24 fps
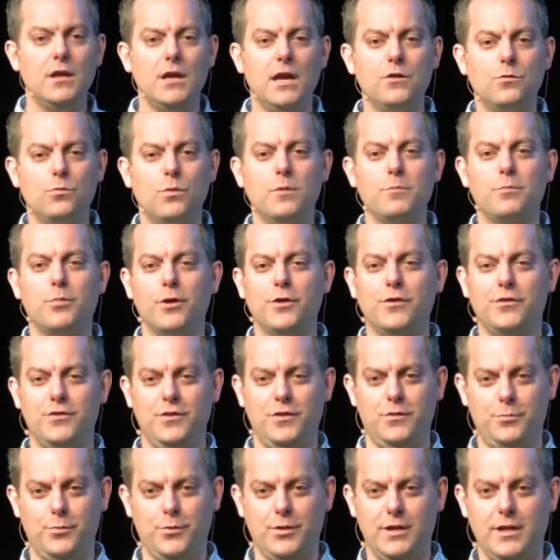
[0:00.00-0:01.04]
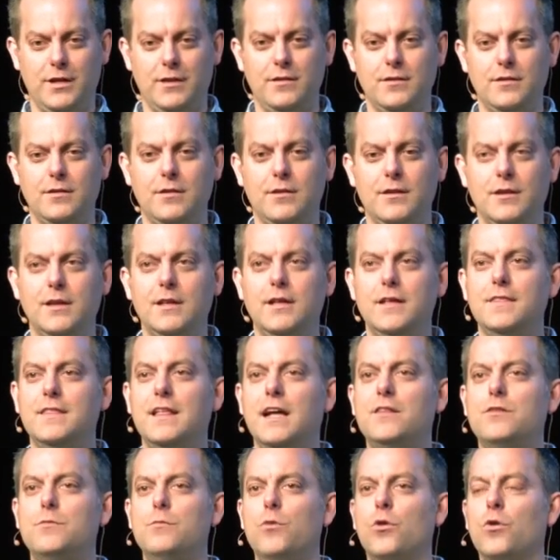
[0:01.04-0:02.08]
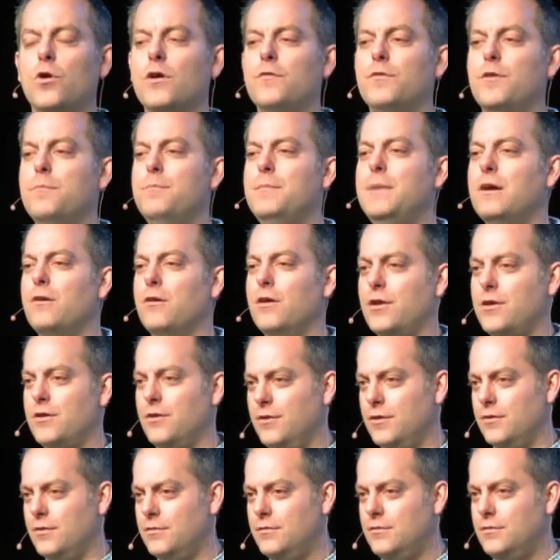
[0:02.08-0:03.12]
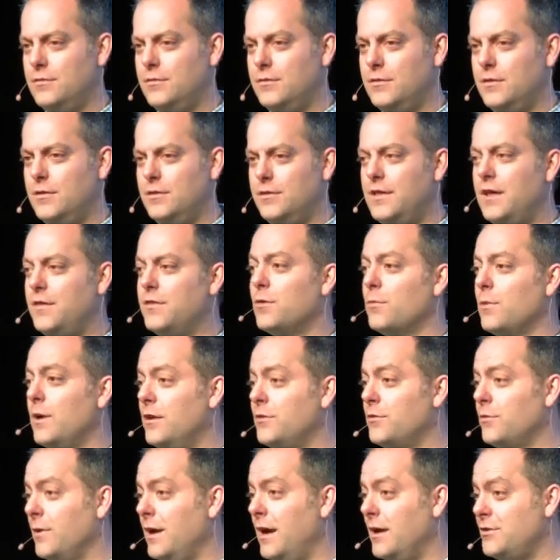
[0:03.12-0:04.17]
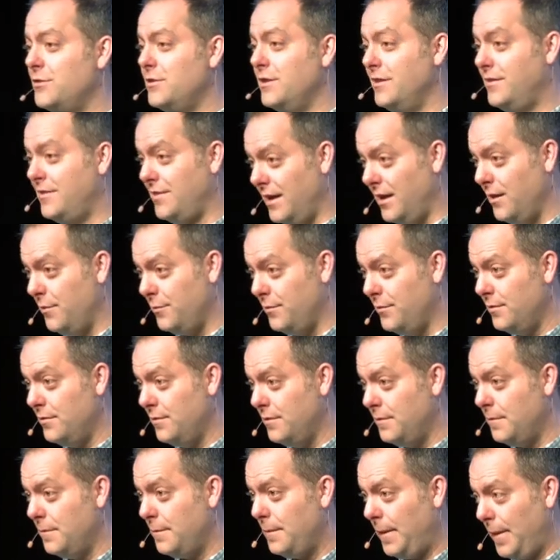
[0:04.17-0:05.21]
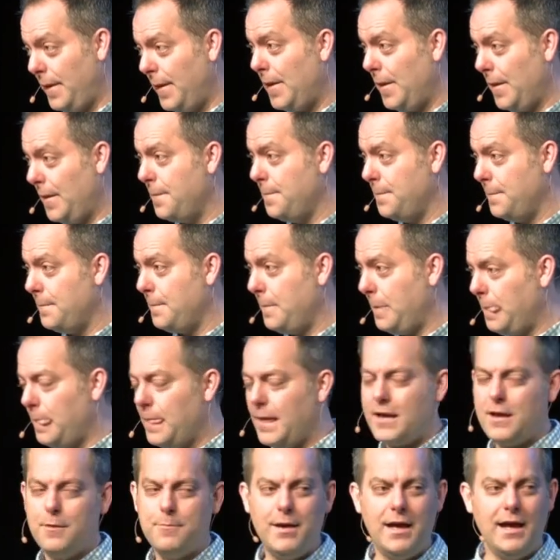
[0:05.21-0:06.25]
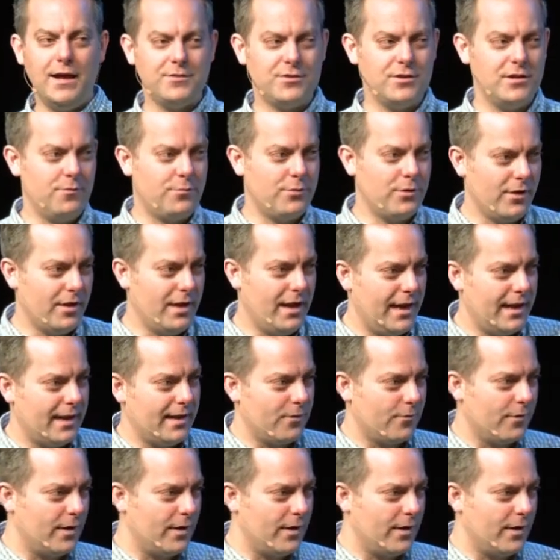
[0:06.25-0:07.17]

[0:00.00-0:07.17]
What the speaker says: As one person has put it, that's more of a miracle than the resurrection itself. Like, imagine if we were hanging